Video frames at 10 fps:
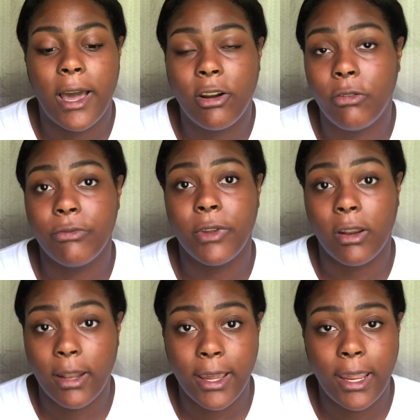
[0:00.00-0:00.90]
I don't
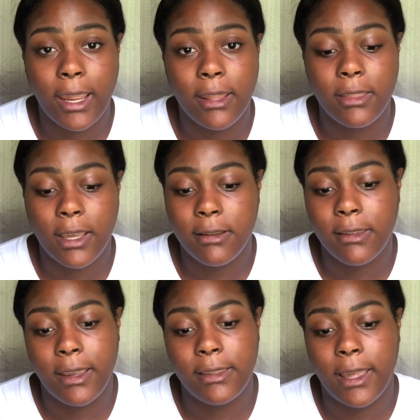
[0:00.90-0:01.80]
feel like it,
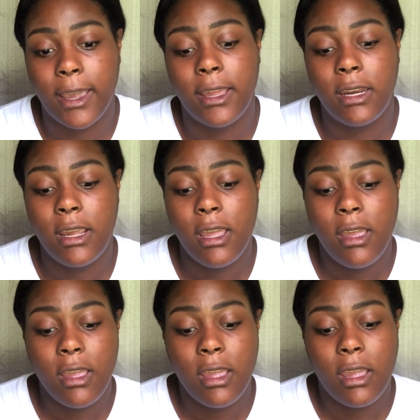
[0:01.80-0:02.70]
things like that,
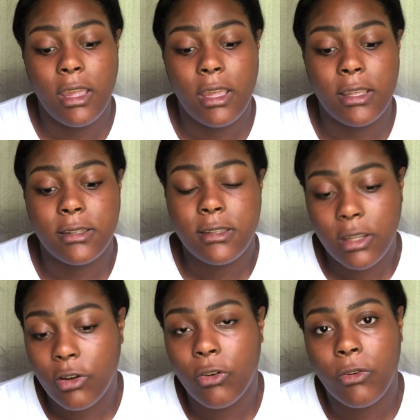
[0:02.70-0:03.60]
it
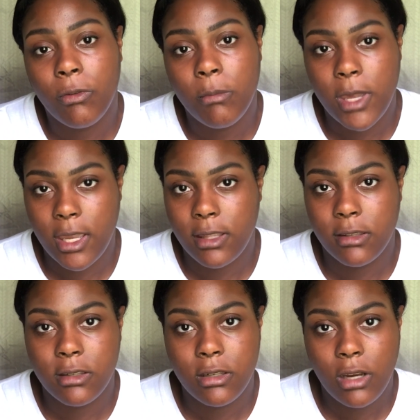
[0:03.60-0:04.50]
still
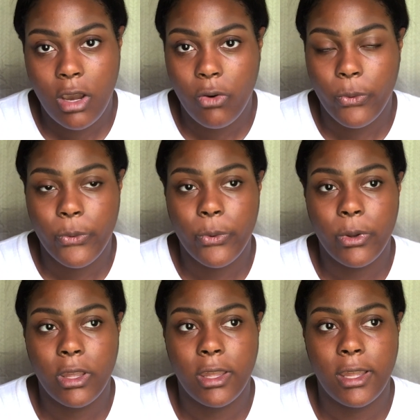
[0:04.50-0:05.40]
means no.
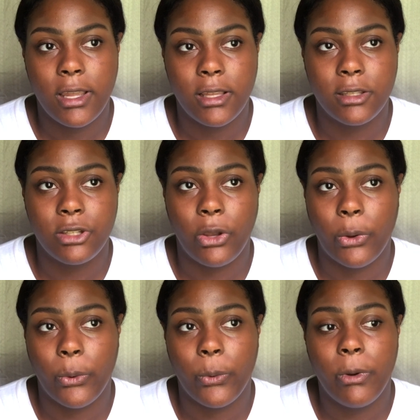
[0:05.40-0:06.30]
And
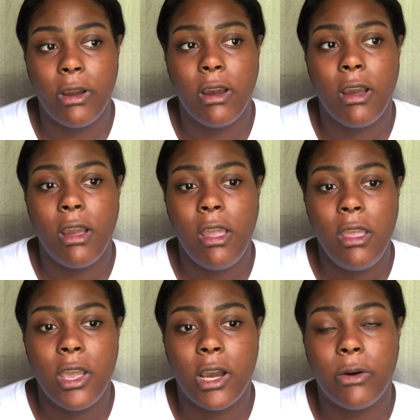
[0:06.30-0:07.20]
so
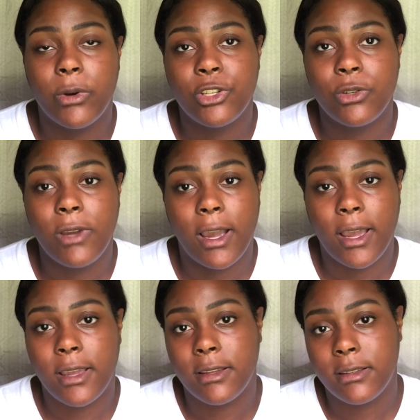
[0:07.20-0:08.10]
I want you
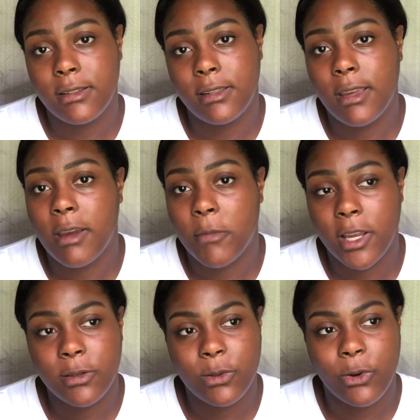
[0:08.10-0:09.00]
guys to take
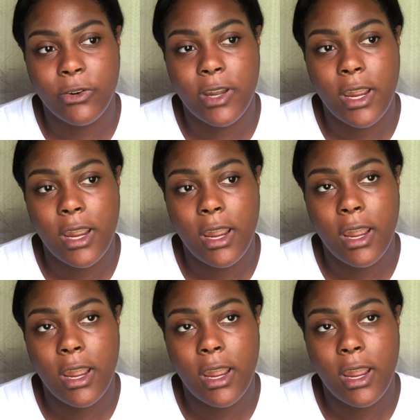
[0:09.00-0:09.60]
my story